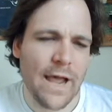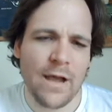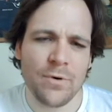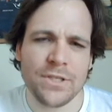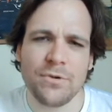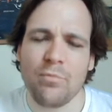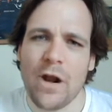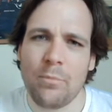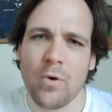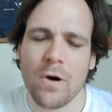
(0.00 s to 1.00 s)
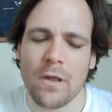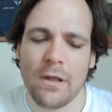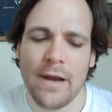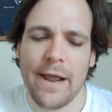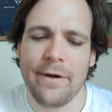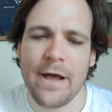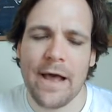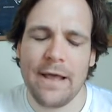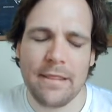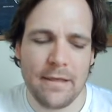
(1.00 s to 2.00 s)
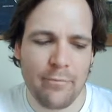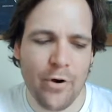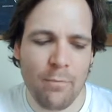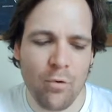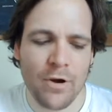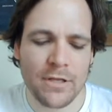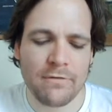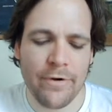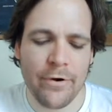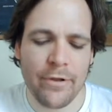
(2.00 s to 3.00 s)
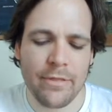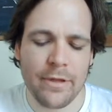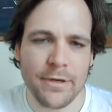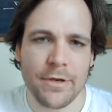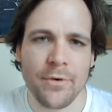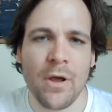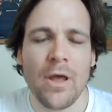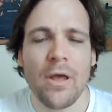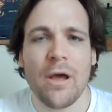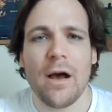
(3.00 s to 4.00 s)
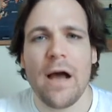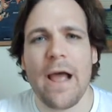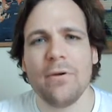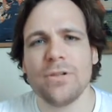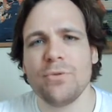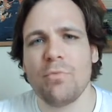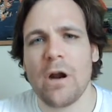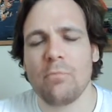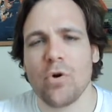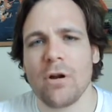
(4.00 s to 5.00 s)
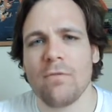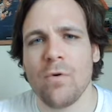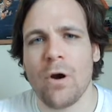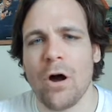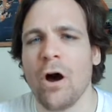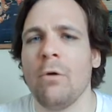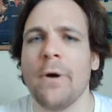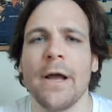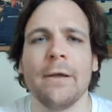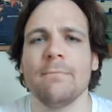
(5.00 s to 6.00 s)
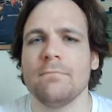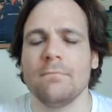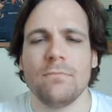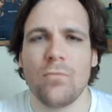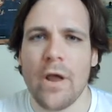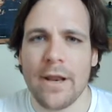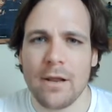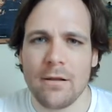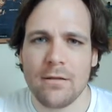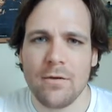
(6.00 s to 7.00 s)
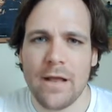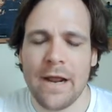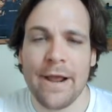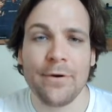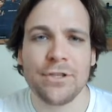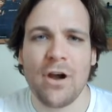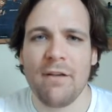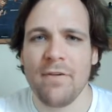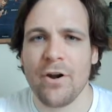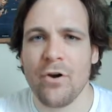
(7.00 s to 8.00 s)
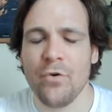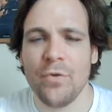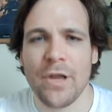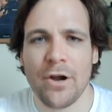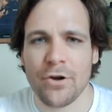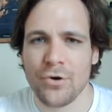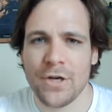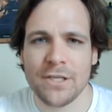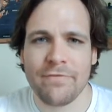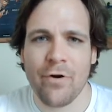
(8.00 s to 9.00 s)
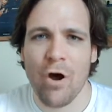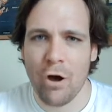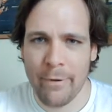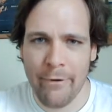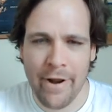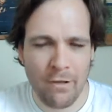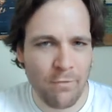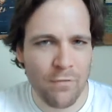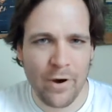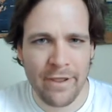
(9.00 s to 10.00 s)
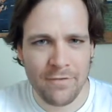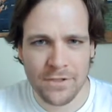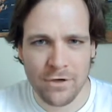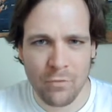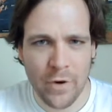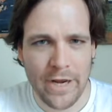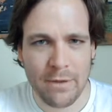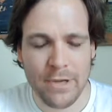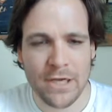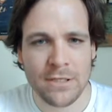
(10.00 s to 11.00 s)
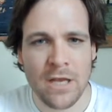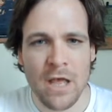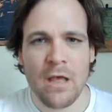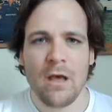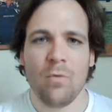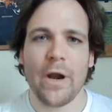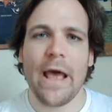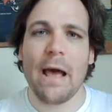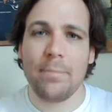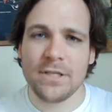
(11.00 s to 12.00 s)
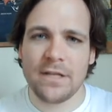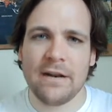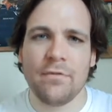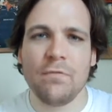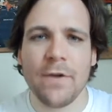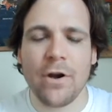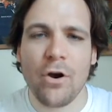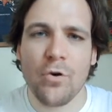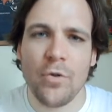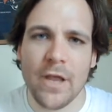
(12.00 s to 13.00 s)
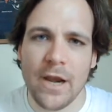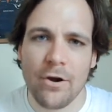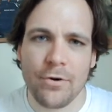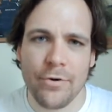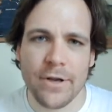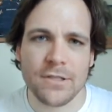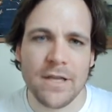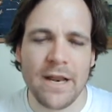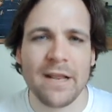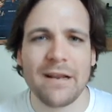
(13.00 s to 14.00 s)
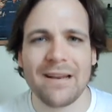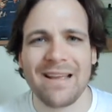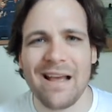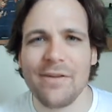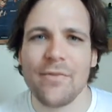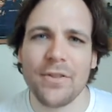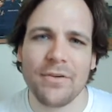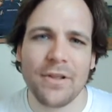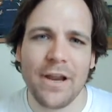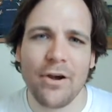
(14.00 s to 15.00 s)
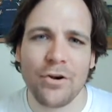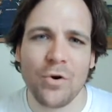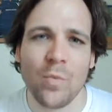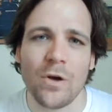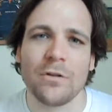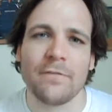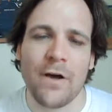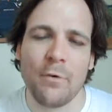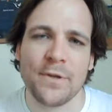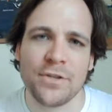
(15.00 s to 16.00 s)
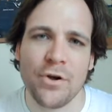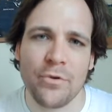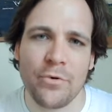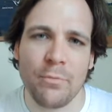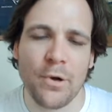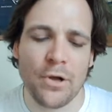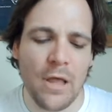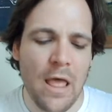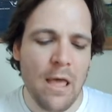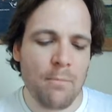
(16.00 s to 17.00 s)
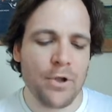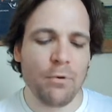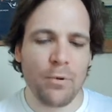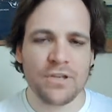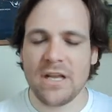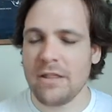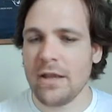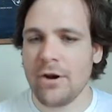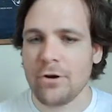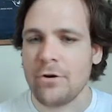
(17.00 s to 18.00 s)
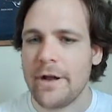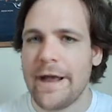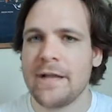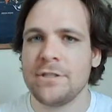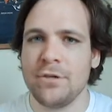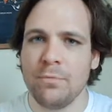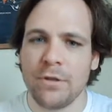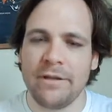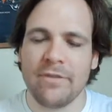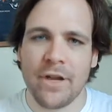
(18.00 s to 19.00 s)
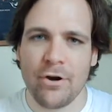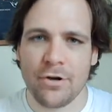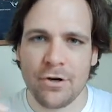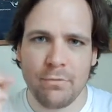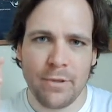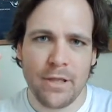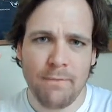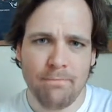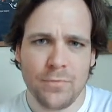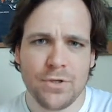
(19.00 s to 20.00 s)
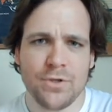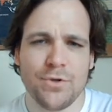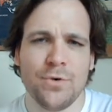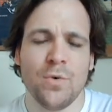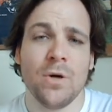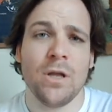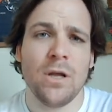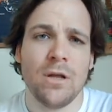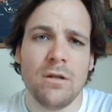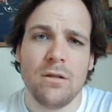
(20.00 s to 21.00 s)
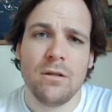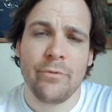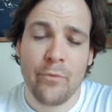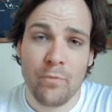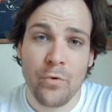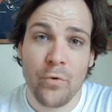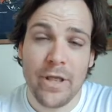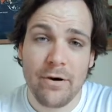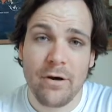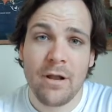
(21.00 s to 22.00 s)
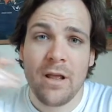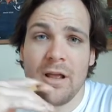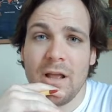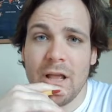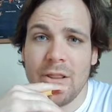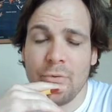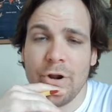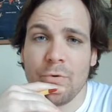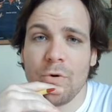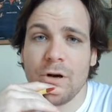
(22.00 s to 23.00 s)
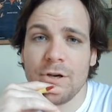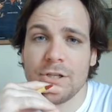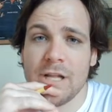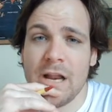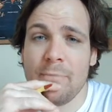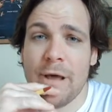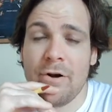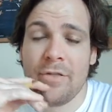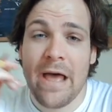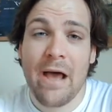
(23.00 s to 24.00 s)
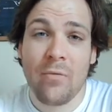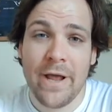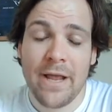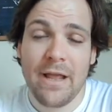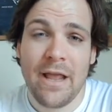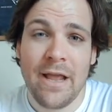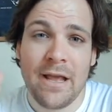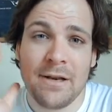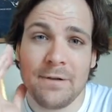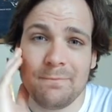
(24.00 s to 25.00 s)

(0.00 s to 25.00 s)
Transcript: always do prep work, and I think prep work is a very good thing to do. I always do prep work for all my writing, and I always try to figure out who the character is for all my writing before I even start writing, because what happens then if you figure out who the character is, and the character will develop as you go through the book, but you'll present the character as you believe the character to be to the reader. The reader will understand it better that way, and